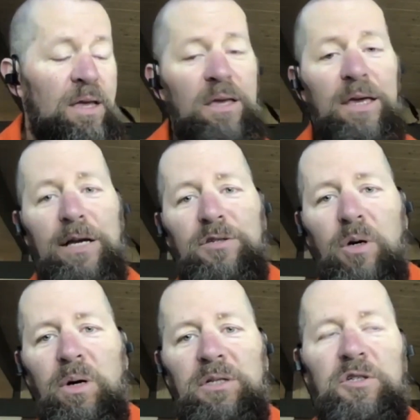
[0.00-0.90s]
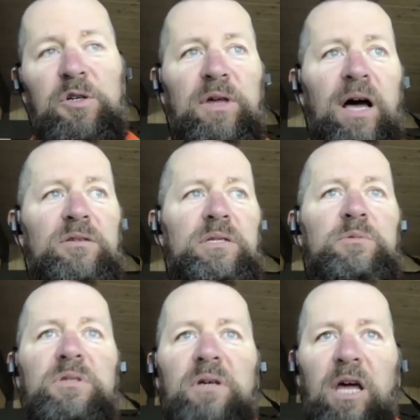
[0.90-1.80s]
Yeah, so in 2000, it
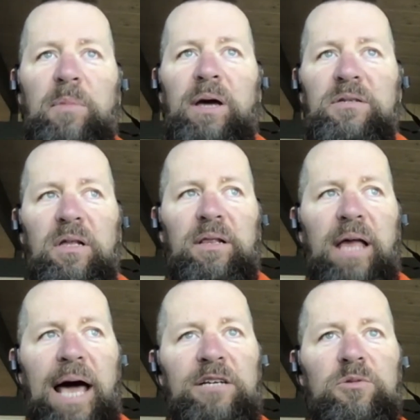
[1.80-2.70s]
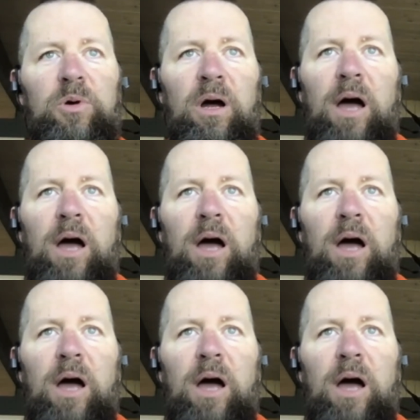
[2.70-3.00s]
was the last.